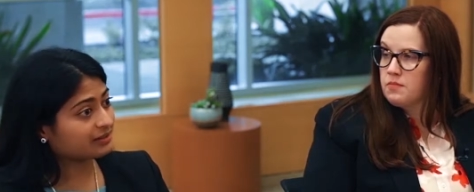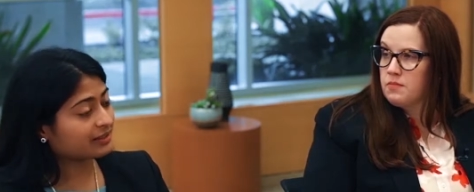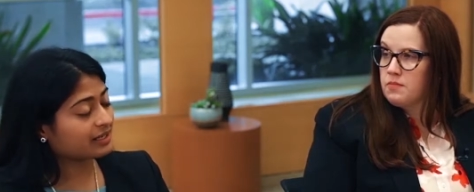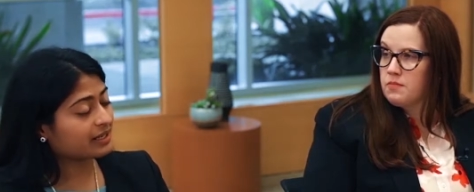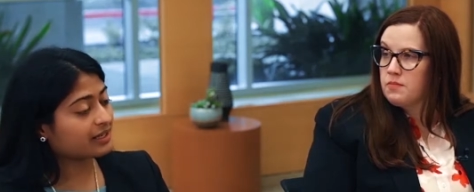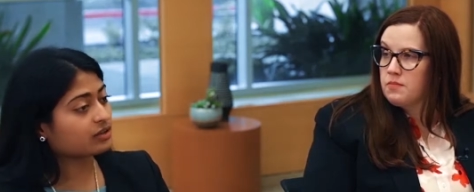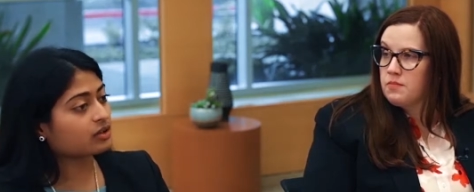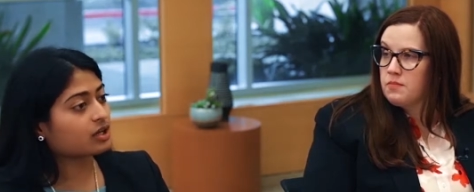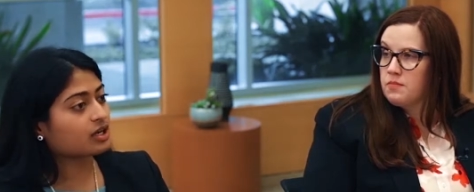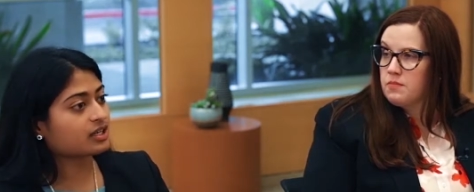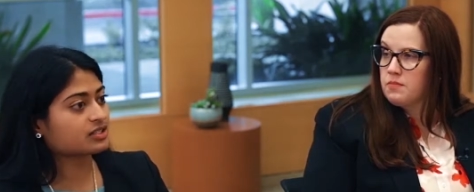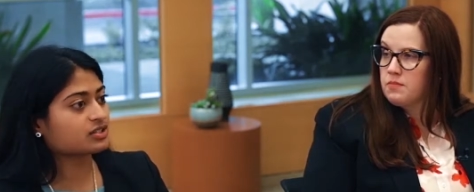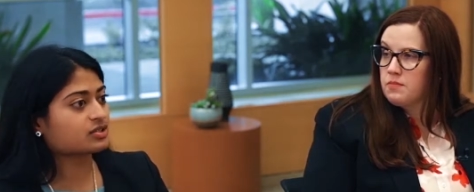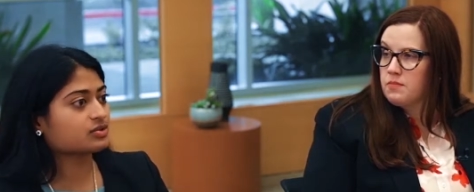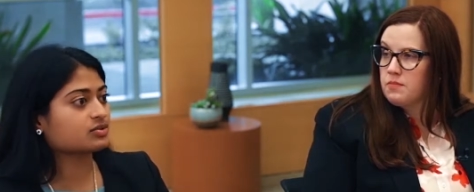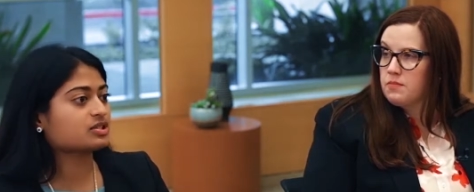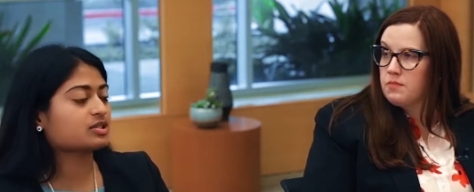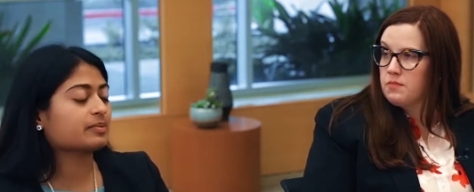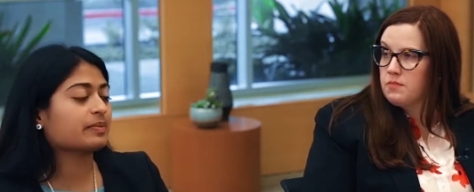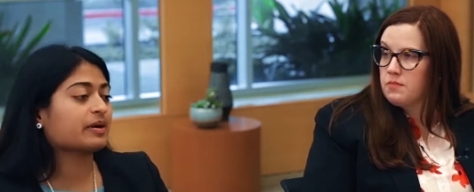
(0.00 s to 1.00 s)
Speaker 1: like
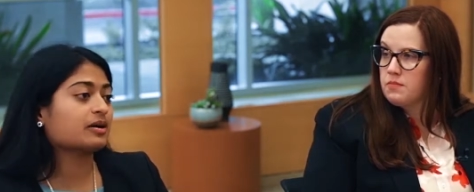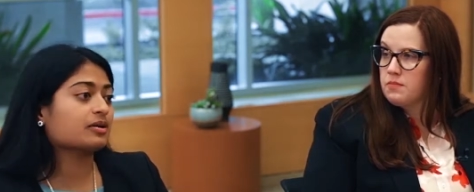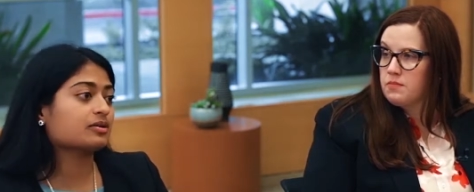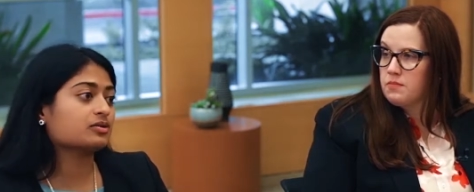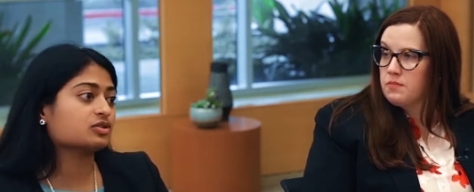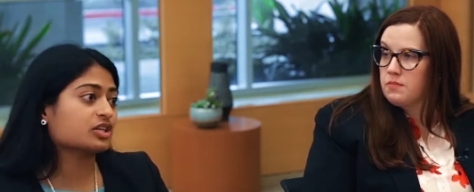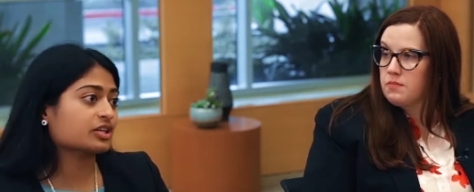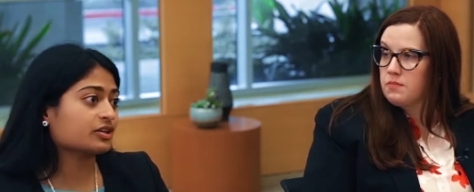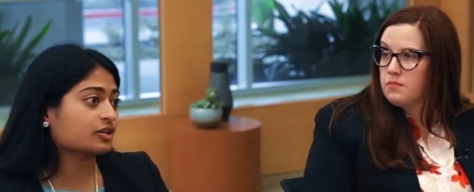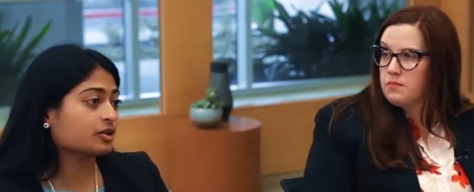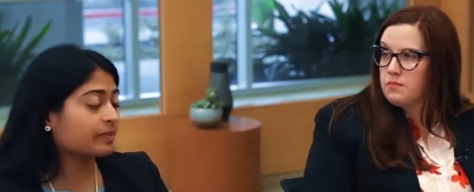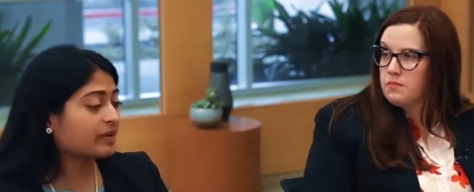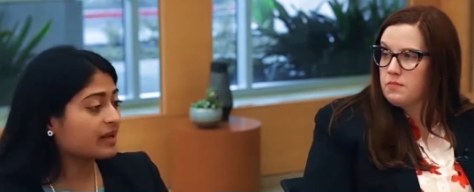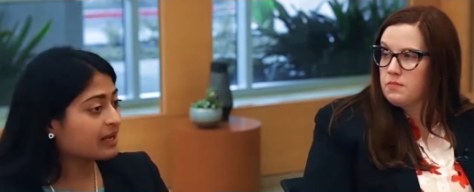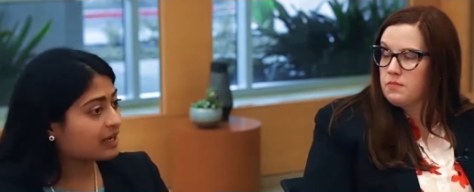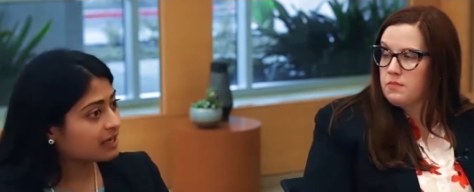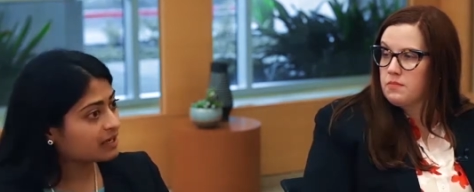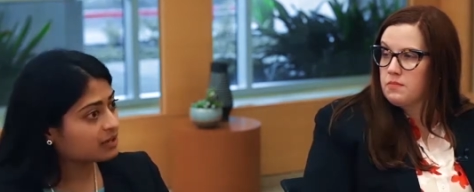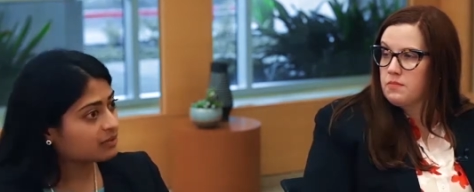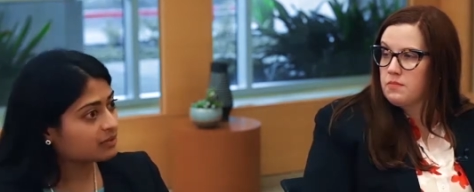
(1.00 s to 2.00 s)
lawsuits about gender
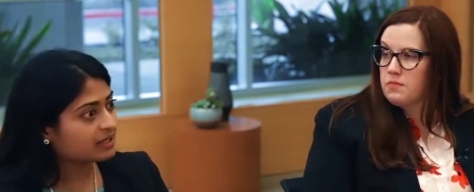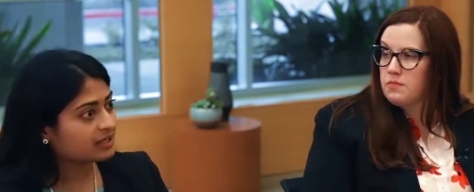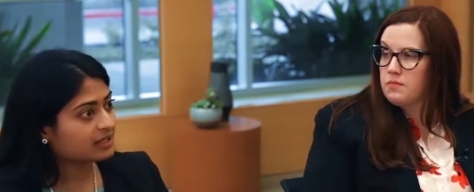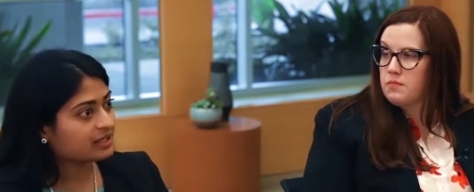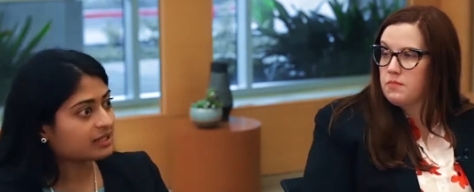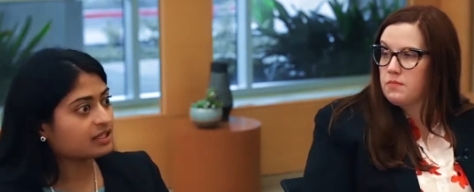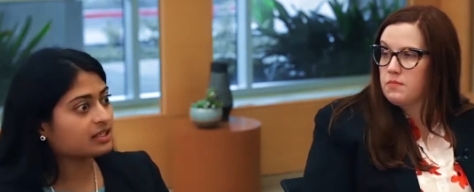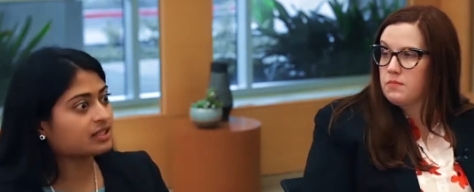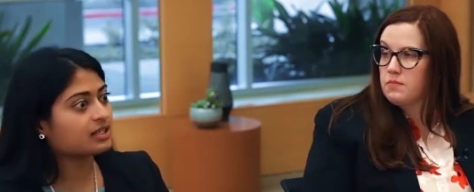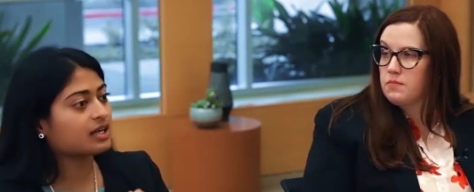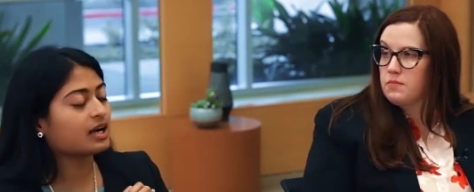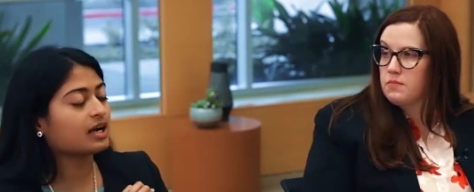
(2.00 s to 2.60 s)
pay equity,